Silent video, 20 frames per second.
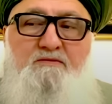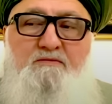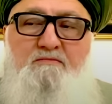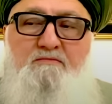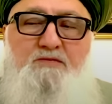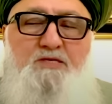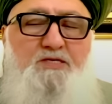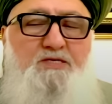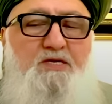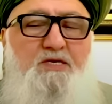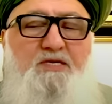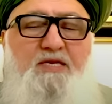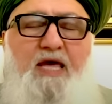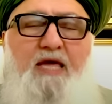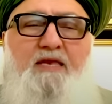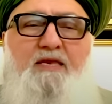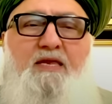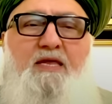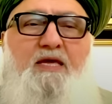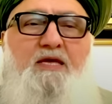Just
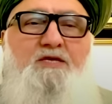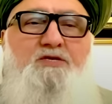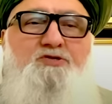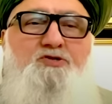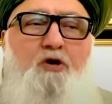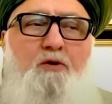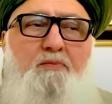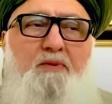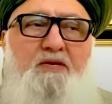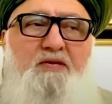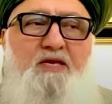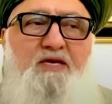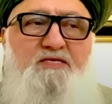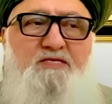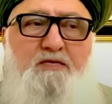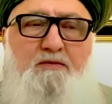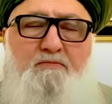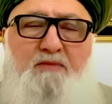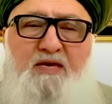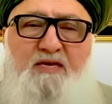attending Jummah
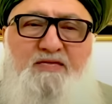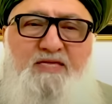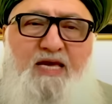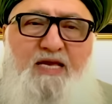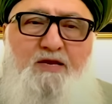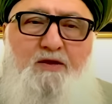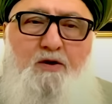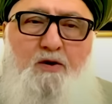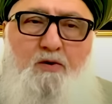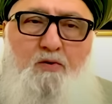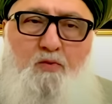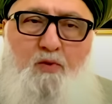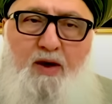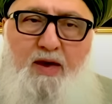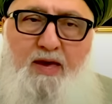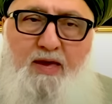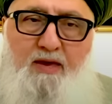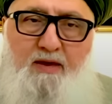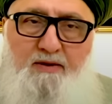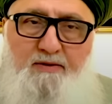doesn't make that go
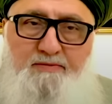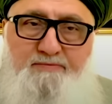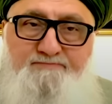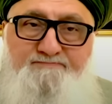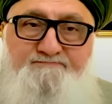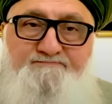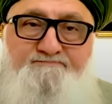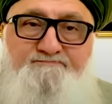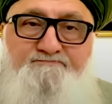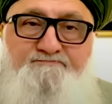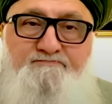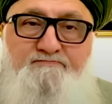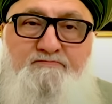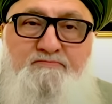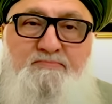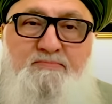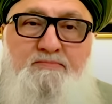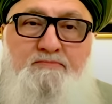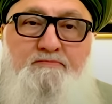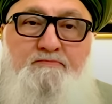away.
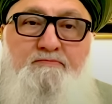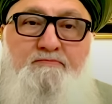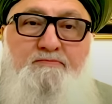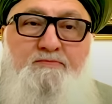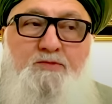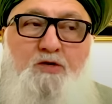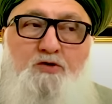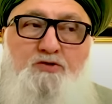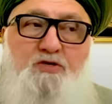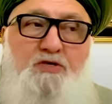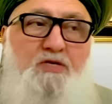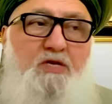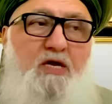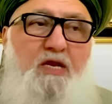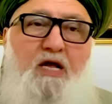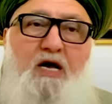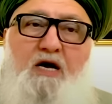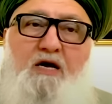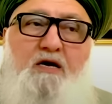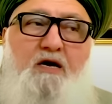Those are
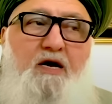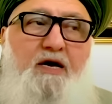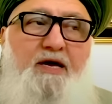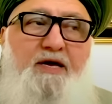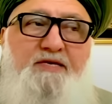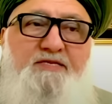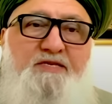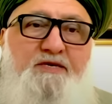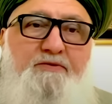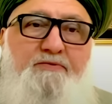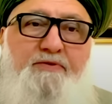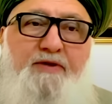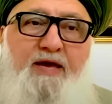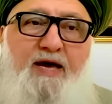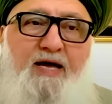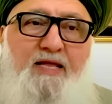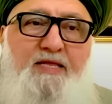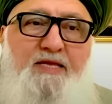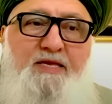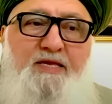not haqqaiqs and
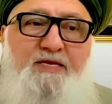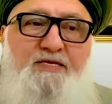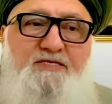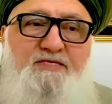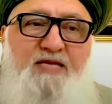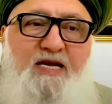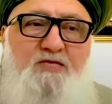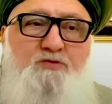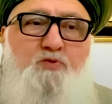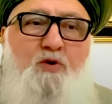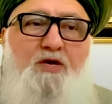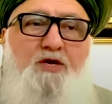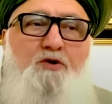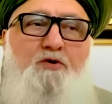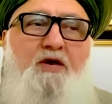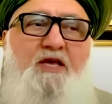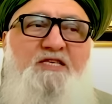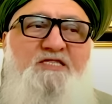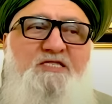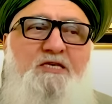realities. That's why you
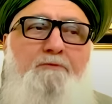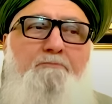can see